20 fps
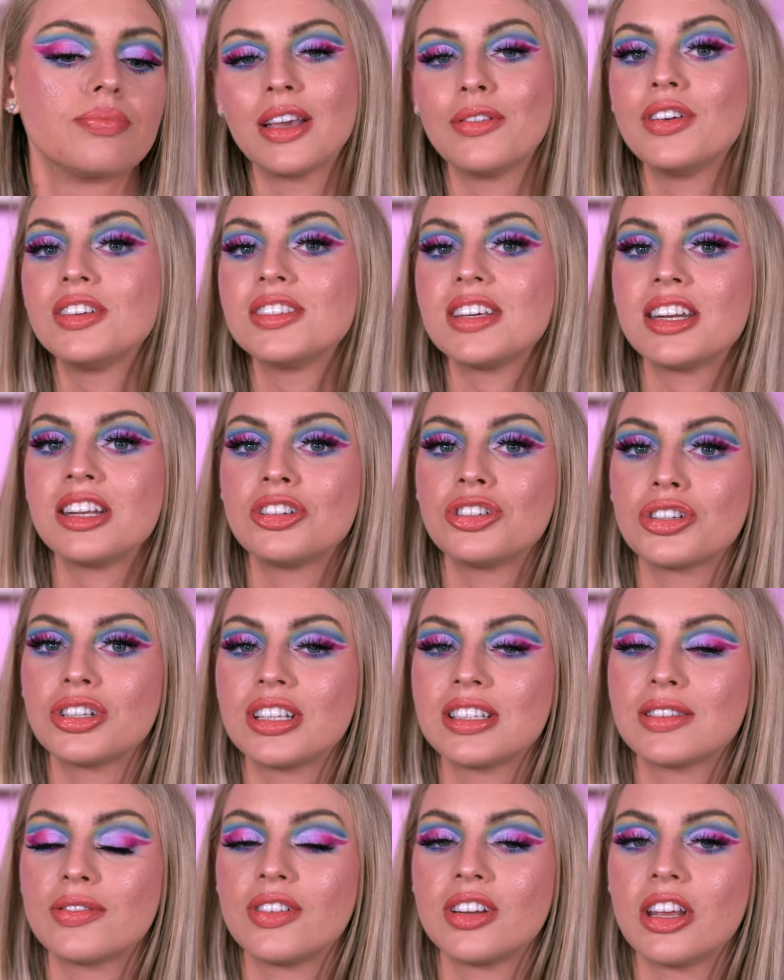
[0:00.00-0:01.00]
If you did enjoy
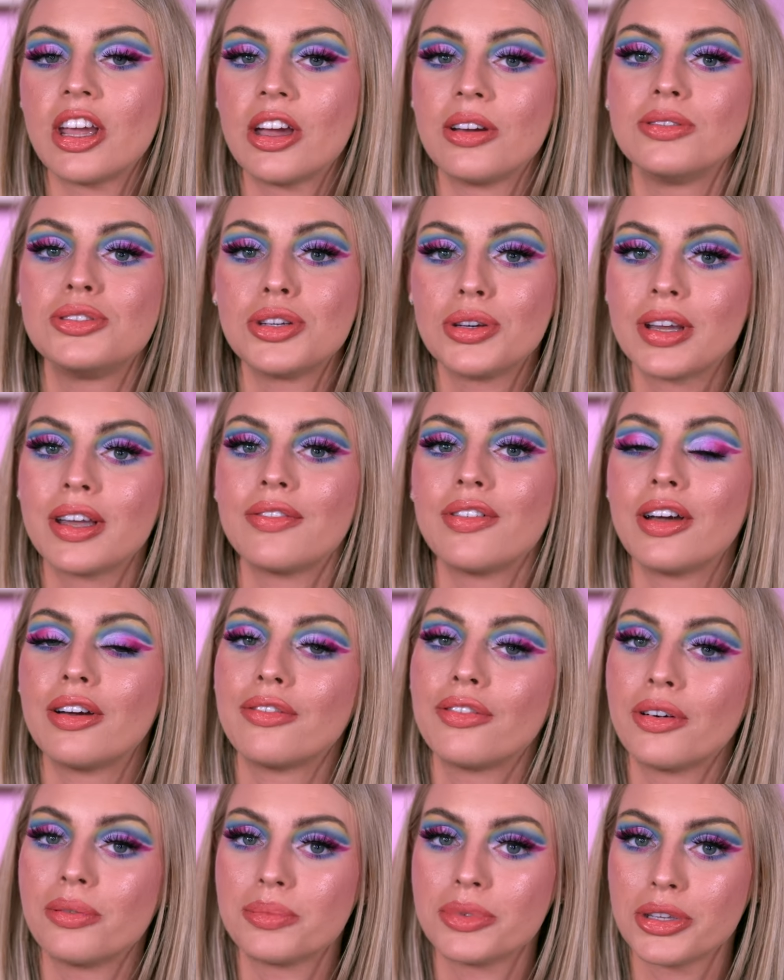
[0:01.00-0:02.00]
this video, do give it
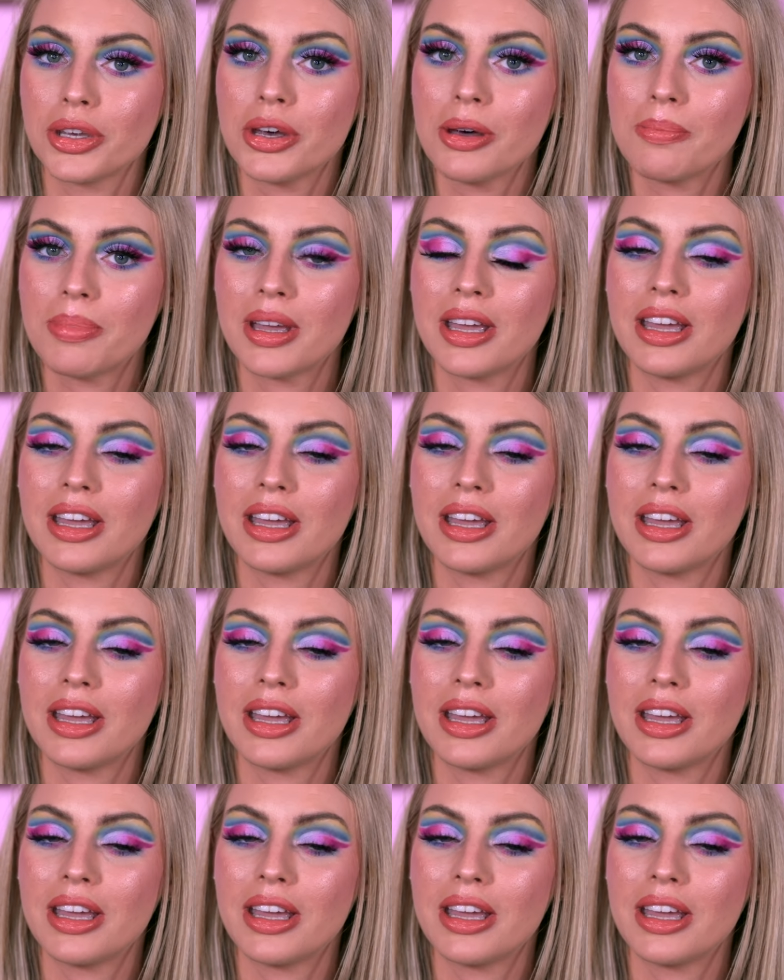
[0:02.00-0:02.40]
a thumbs up.